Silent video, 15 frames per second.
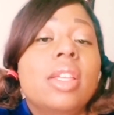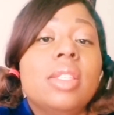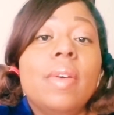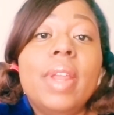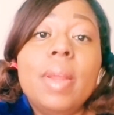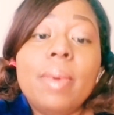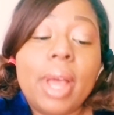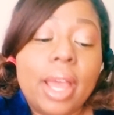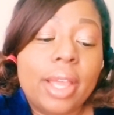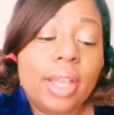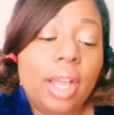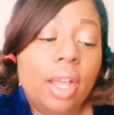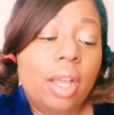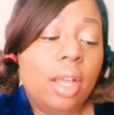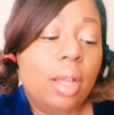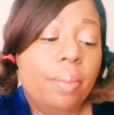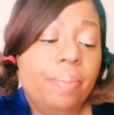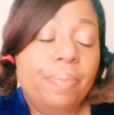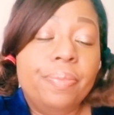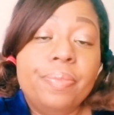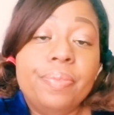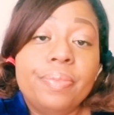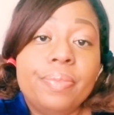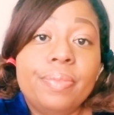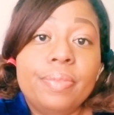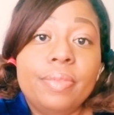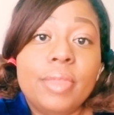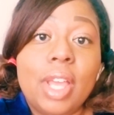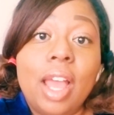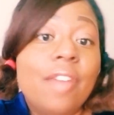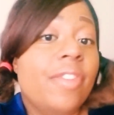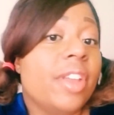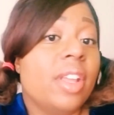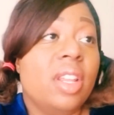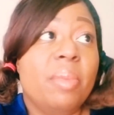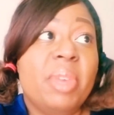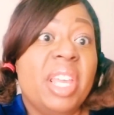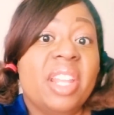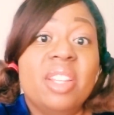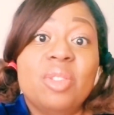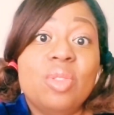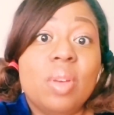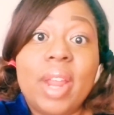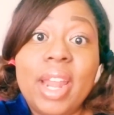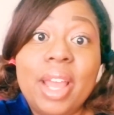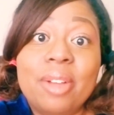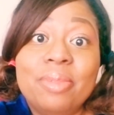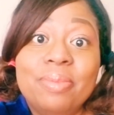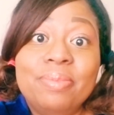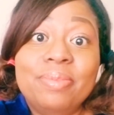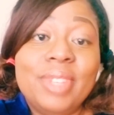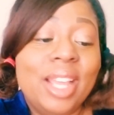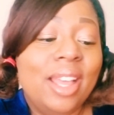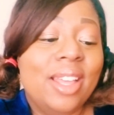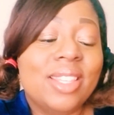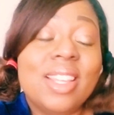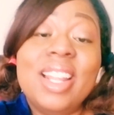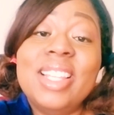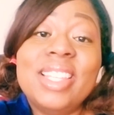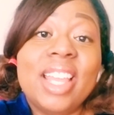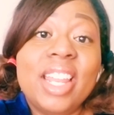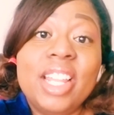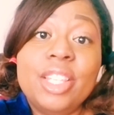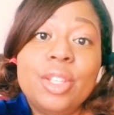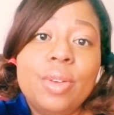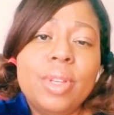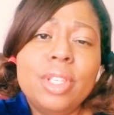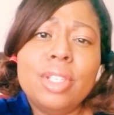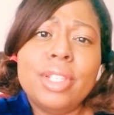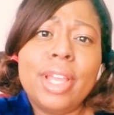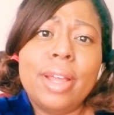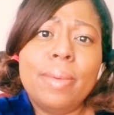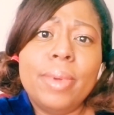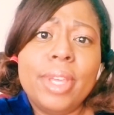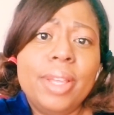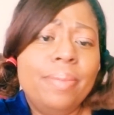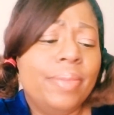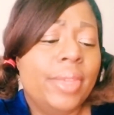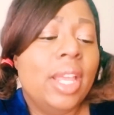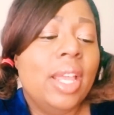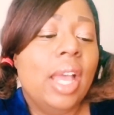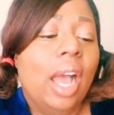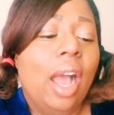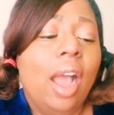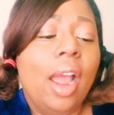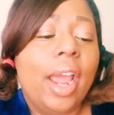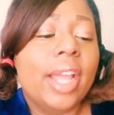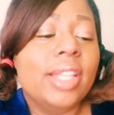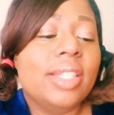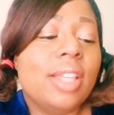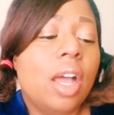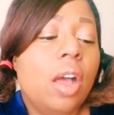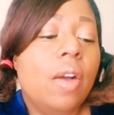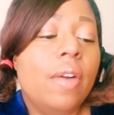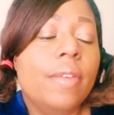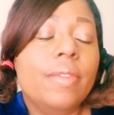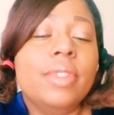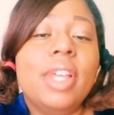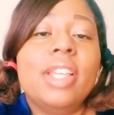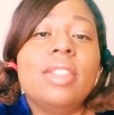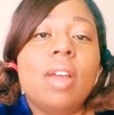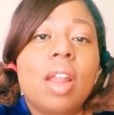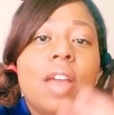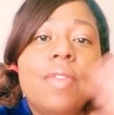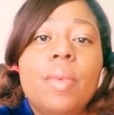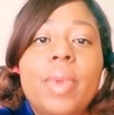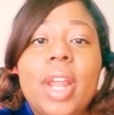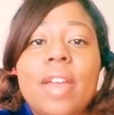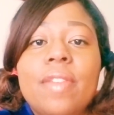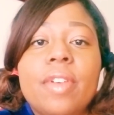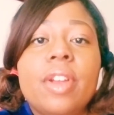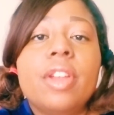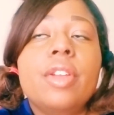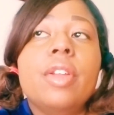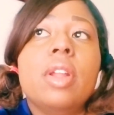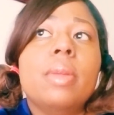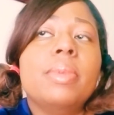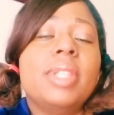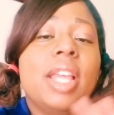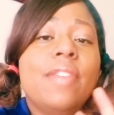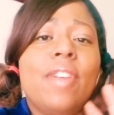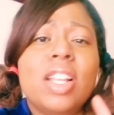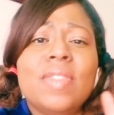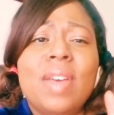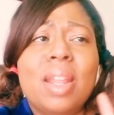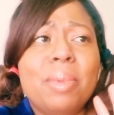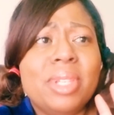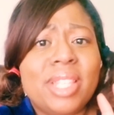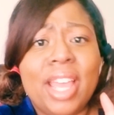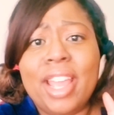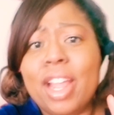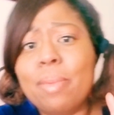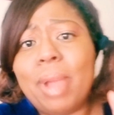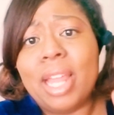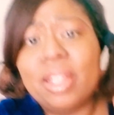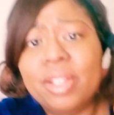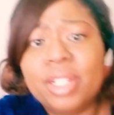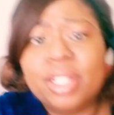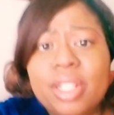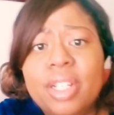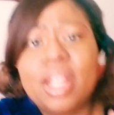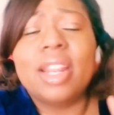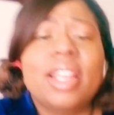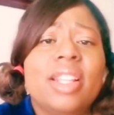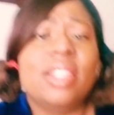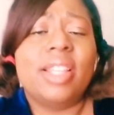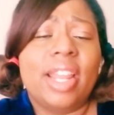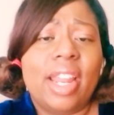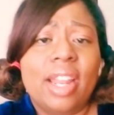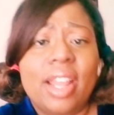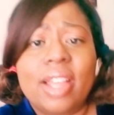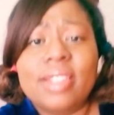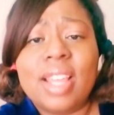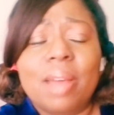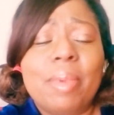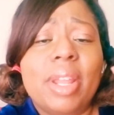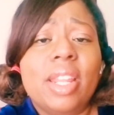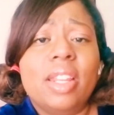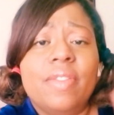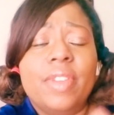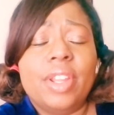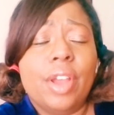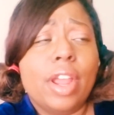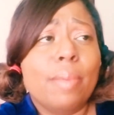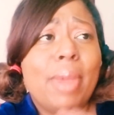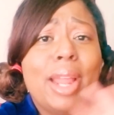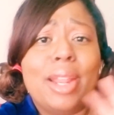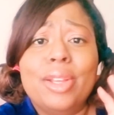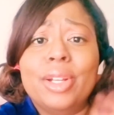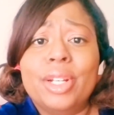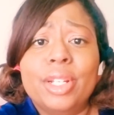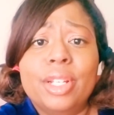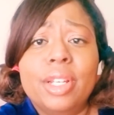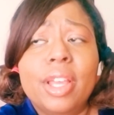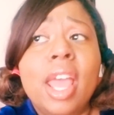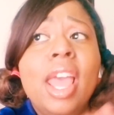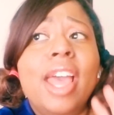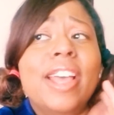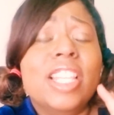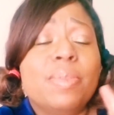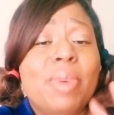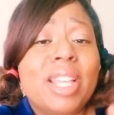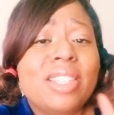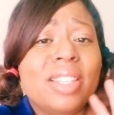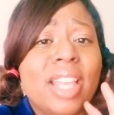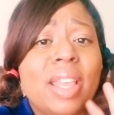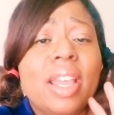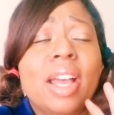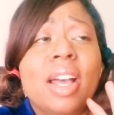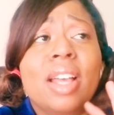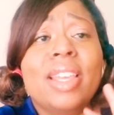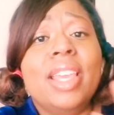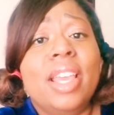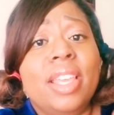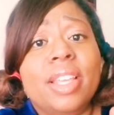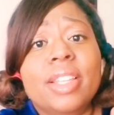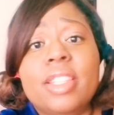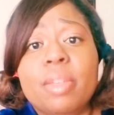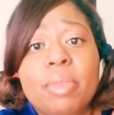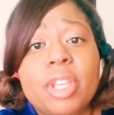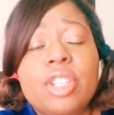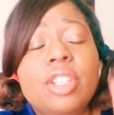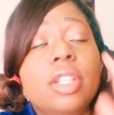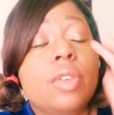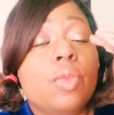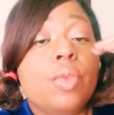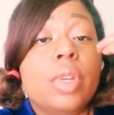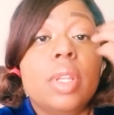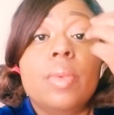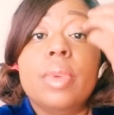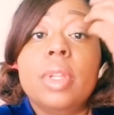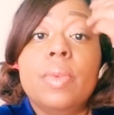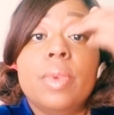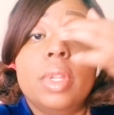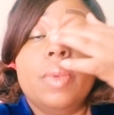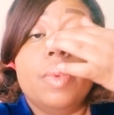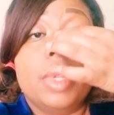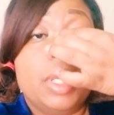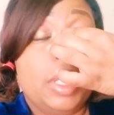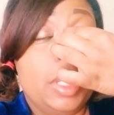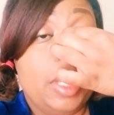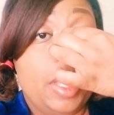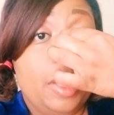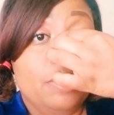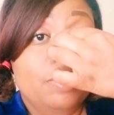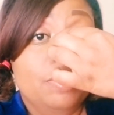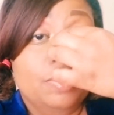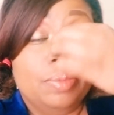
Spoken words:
So anyway, I figured let me get into it right now. So let's get into it, shall we? All right, so they start off with whatever, you know what I'm saying? First of all, let me say everybody looked good. I didn't get to say that last time I did a video. Everybody looked good, especially Kenya to me. She looked really, really, really, really good.